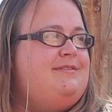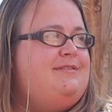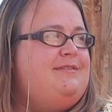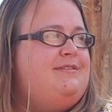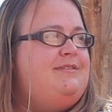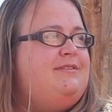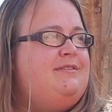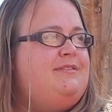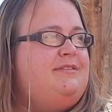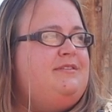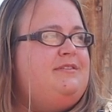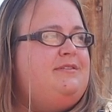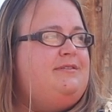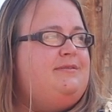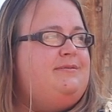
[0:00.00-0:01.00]

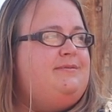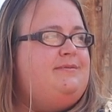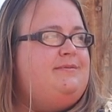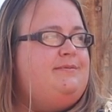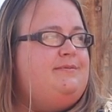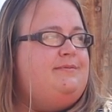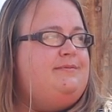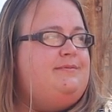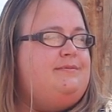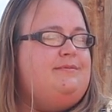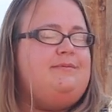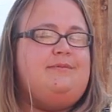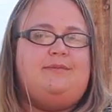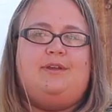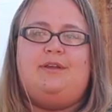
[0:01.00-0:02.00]

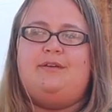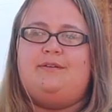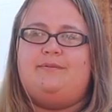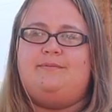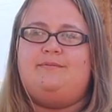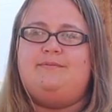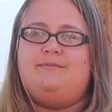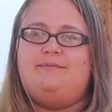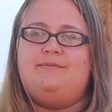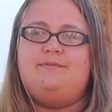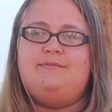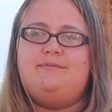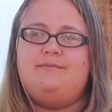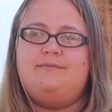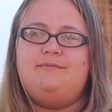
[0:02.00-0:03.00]

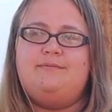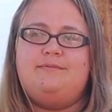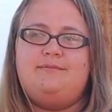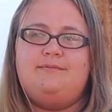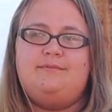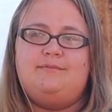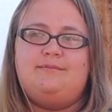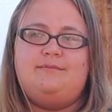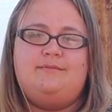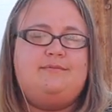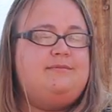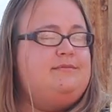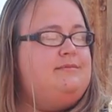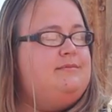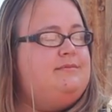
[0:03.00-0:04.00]

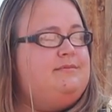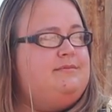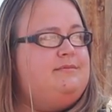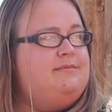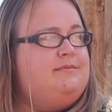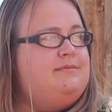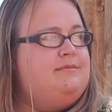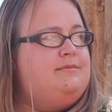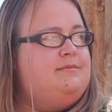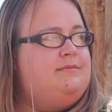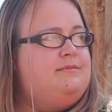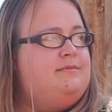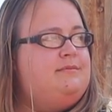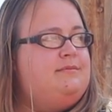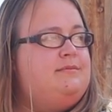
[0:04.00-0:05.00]

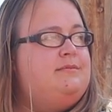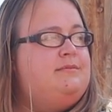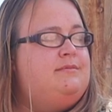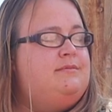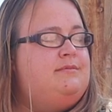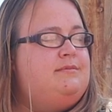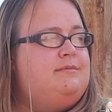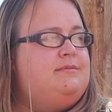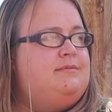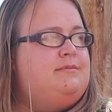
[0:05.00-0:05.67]
(not speaking)